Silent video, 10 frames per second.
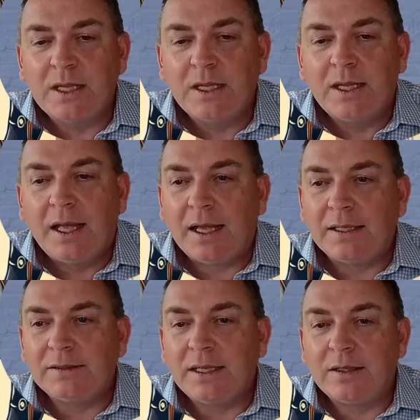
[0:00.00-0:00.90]

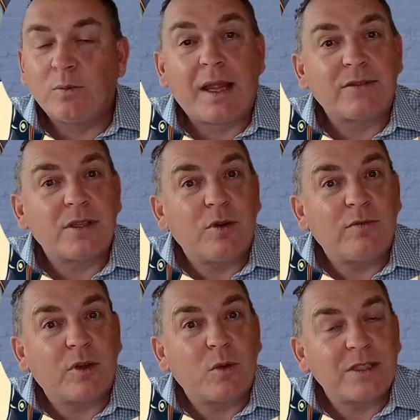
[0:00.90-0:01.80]
And we'll have some room
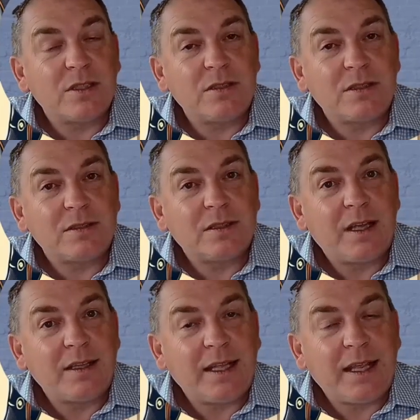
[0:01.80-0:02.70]
for questions
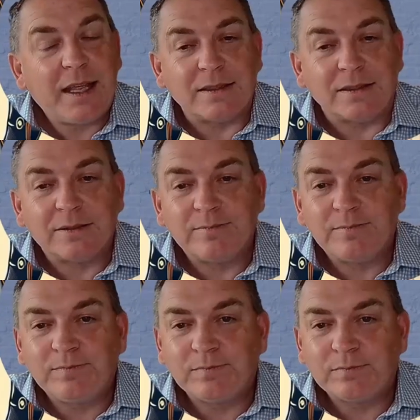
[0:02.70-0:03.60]
at the end.
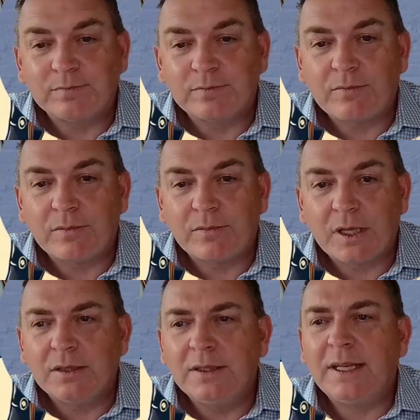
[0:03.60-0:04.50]

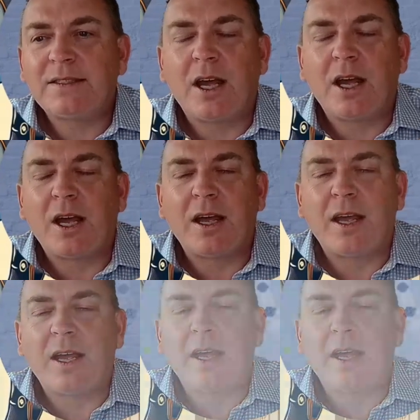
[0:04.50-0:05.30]
Let's dive into it.